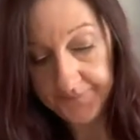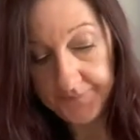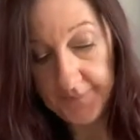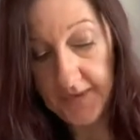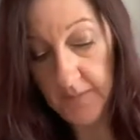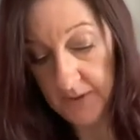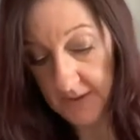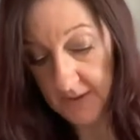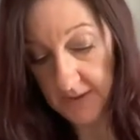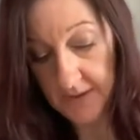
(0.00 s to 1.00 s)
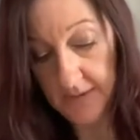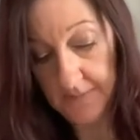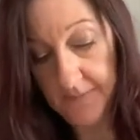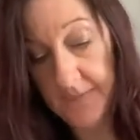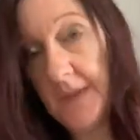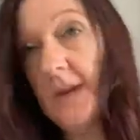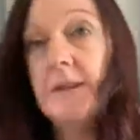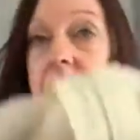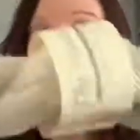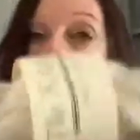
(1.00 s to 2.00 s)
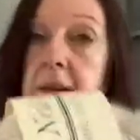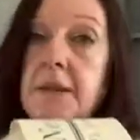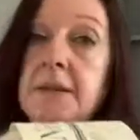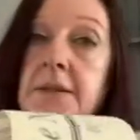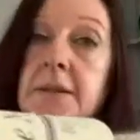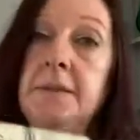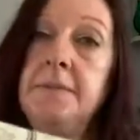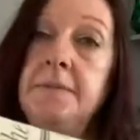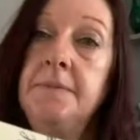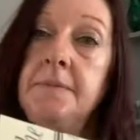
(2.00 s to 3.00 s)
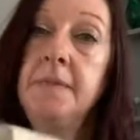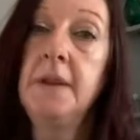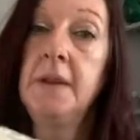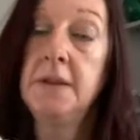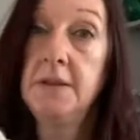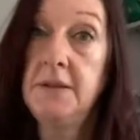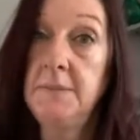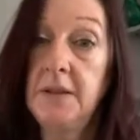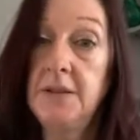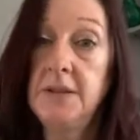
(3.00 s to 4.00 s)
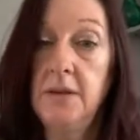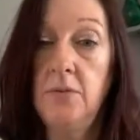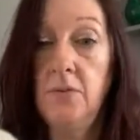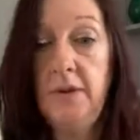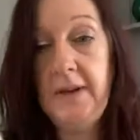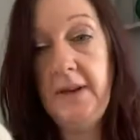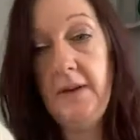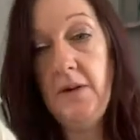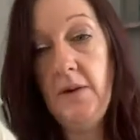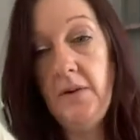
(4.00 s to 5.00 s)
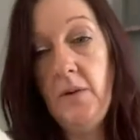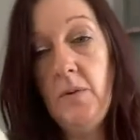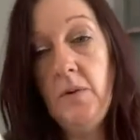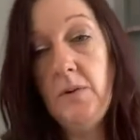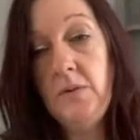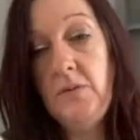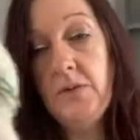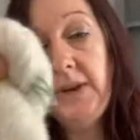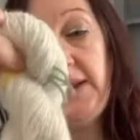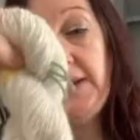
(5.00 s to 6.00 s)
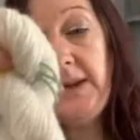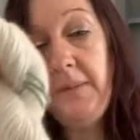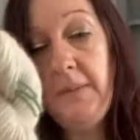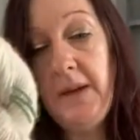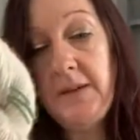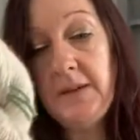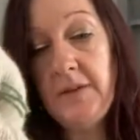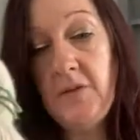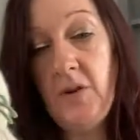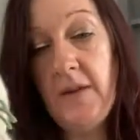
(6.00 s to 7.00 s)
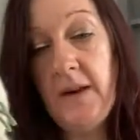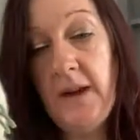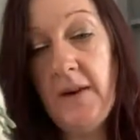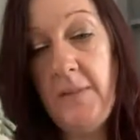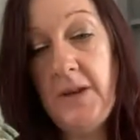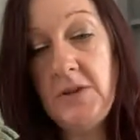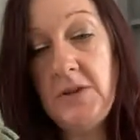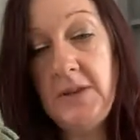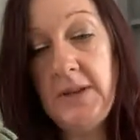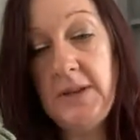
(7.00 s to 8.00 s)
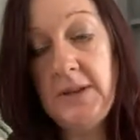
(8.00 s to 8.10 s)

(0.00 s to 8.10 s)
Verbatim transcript: Never mind, it's nice. I did manage to get all of that. I can't, oh, 188 metres I've got there, I measured it